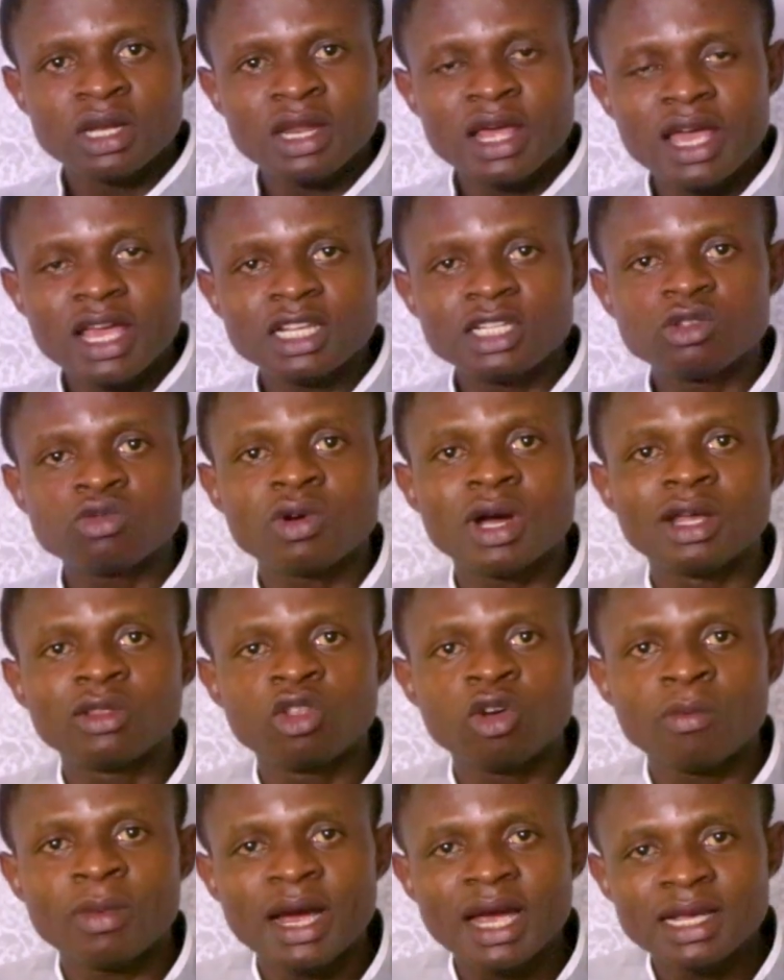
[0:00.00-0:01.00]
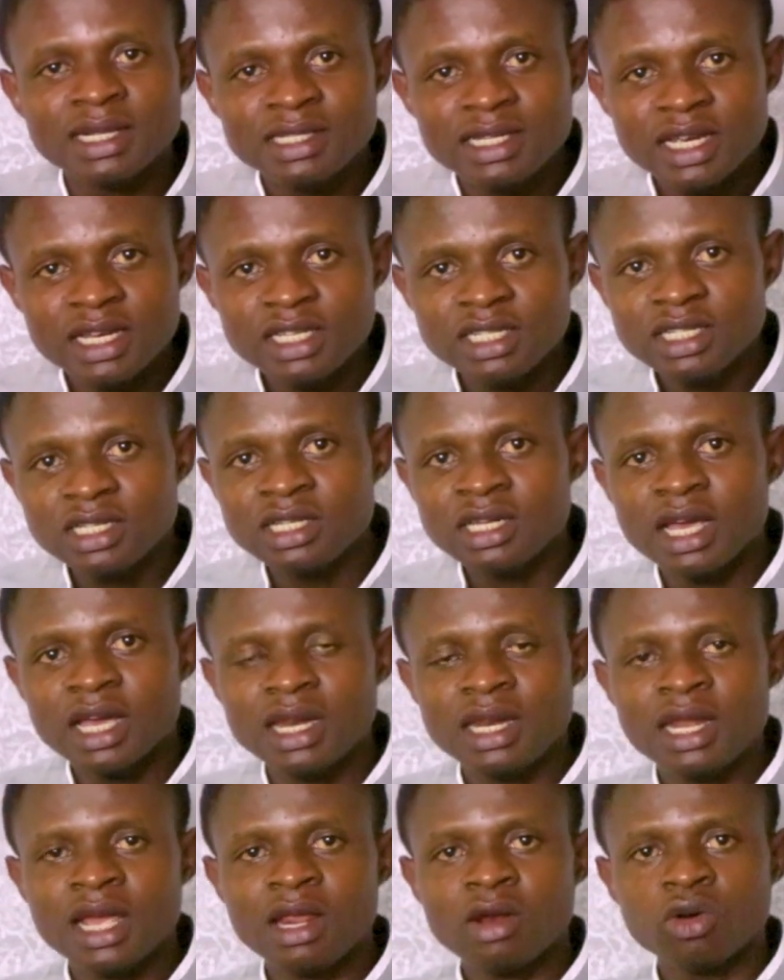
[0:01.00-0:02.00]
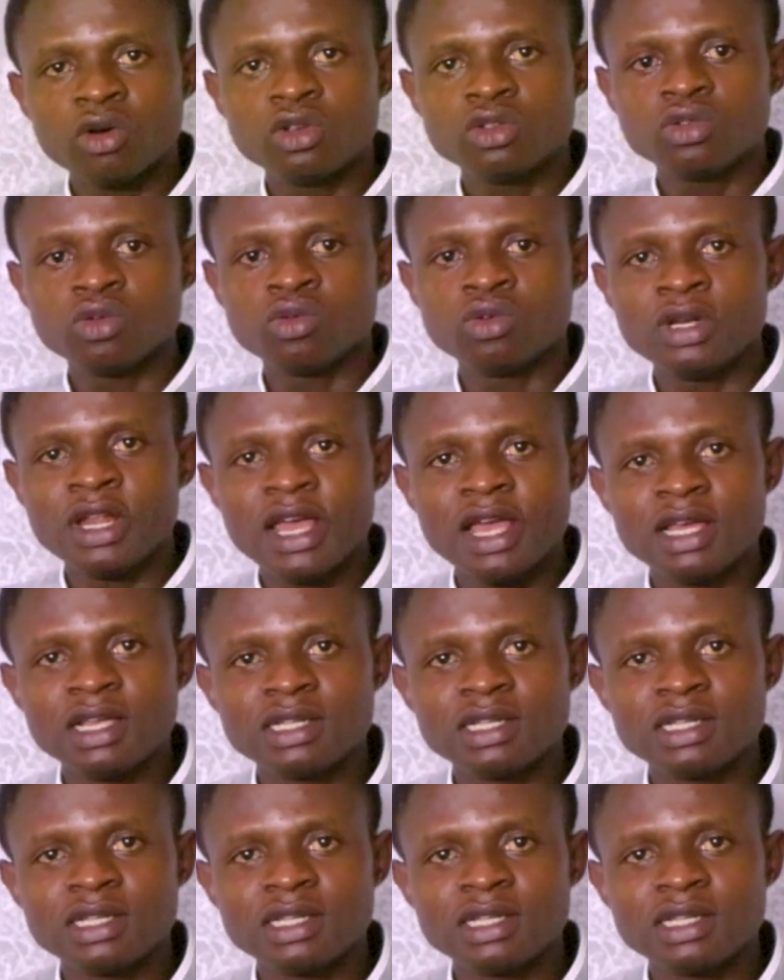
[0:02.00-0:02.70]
there is randomization and then also there